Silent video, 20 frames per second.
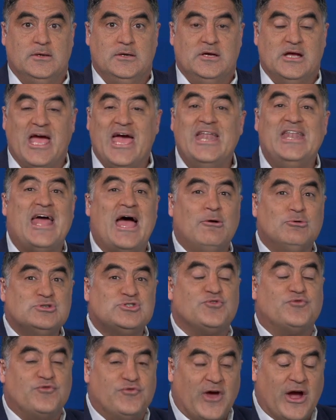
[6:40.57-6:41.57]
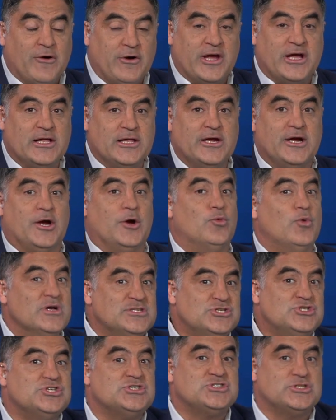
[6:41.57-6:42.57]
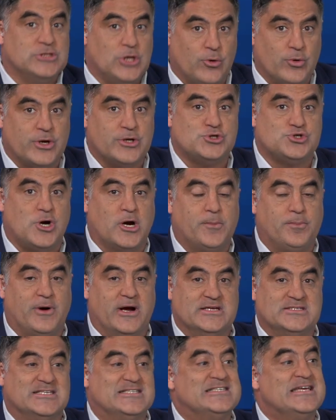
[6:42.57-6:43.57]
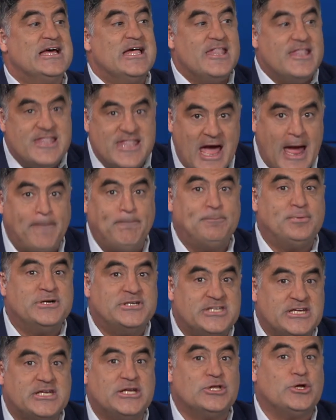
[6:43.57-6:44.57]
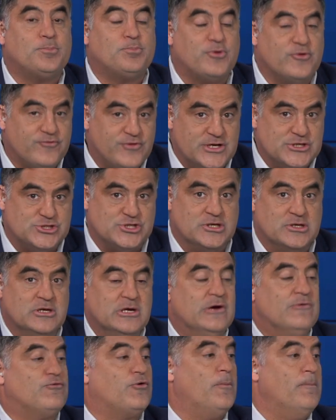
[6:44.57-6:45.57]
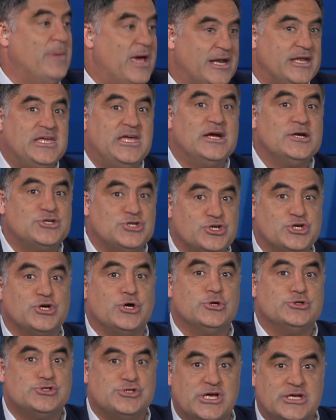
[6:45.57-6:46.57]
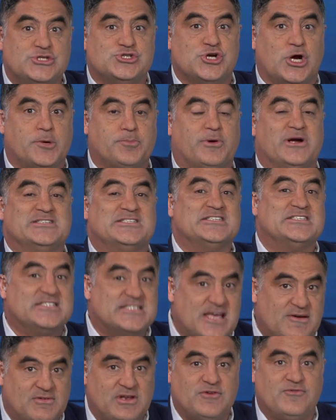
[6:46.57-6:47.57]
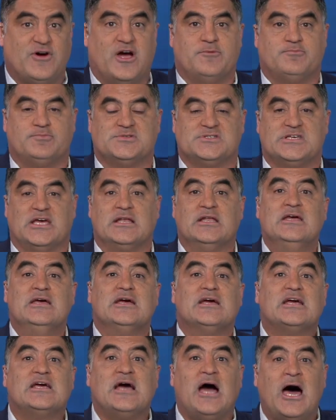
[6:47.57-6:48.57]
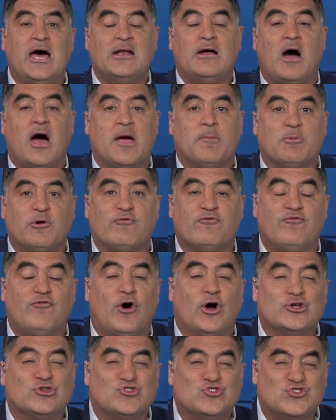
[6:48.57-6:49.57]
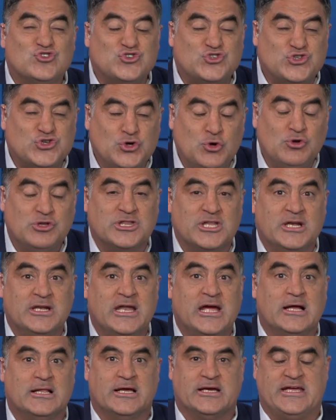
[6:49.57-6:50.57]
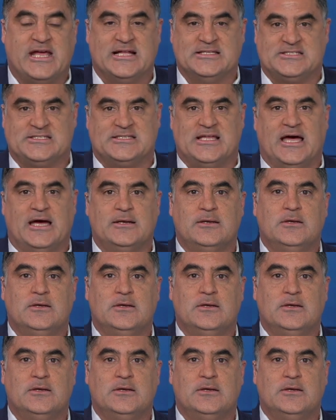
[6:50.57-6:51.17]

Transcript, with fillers: And that was very clear. It wasn't just lowering drug prices. That particular provision for Medicare to negotiate drug prices, 75%. Gottheimer fought tooth and nail against that.